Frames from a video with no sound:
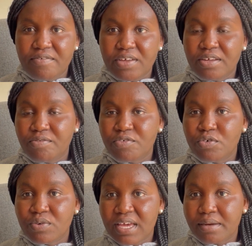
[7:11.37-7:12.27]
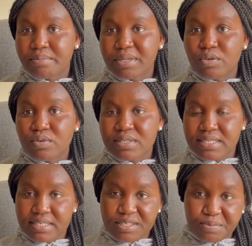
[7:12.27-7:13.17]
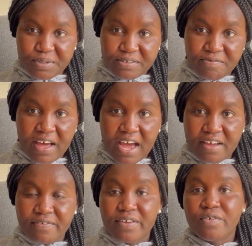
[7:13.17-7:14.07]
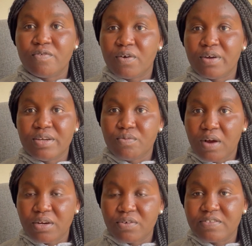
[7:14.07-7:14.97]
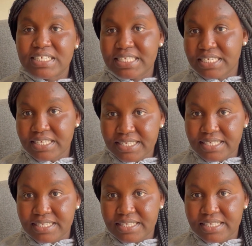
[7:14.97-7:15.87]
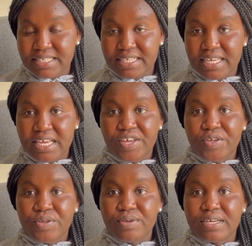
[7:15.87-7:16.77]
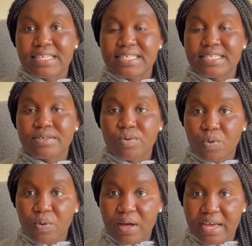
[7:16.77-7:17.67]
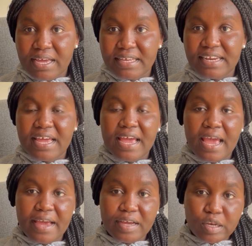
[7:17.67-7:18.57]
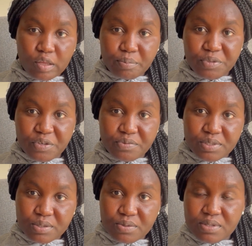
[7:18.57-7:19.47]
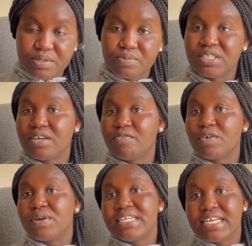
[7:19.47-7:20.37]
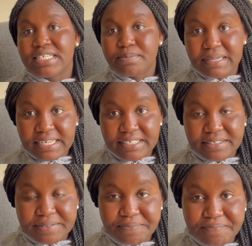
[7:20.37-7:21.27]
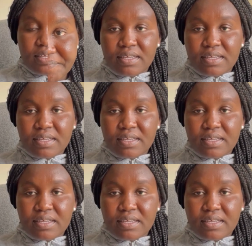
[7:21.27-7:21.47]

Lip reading: even if you get below 6.5 in one of the seatings, you can still go ahead and club your results, which I've already explained.